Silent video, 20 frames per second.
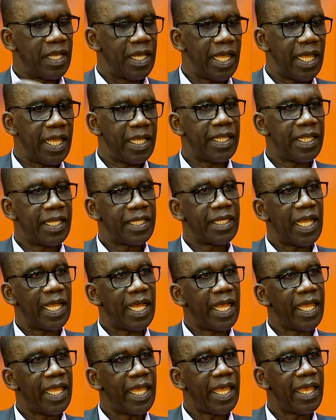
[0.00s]
And that
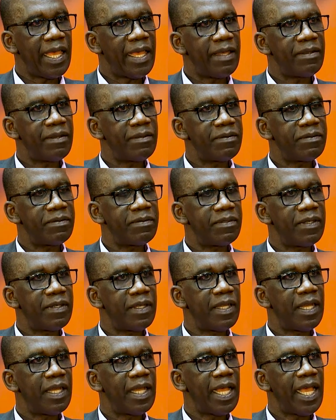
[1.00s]
I have
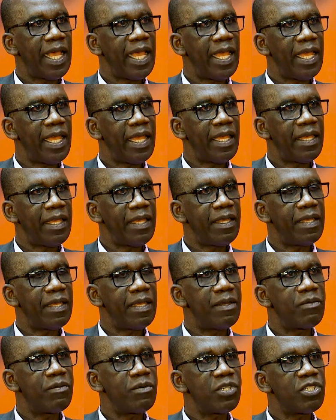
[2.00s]
a
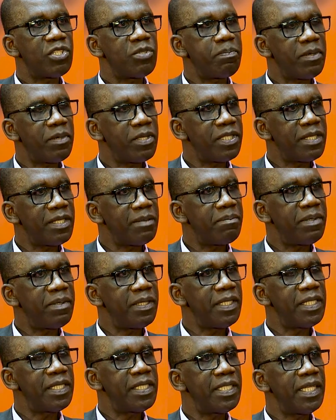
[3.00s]

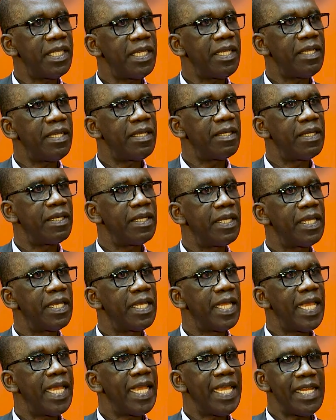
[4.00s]
responsibility
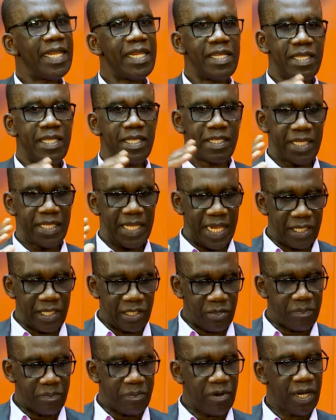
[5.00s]
in this
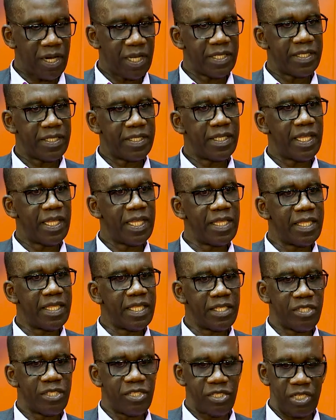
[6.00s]
enterprise, in
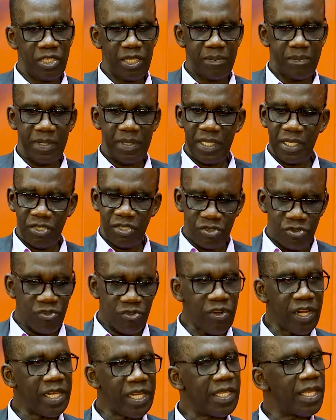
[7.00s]
this ship, in this
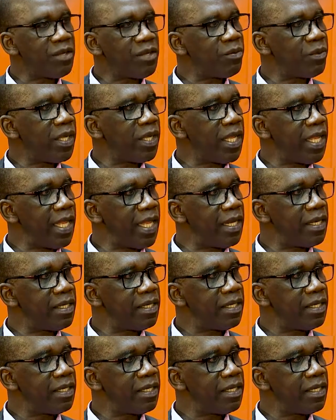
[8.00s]
train that we're in.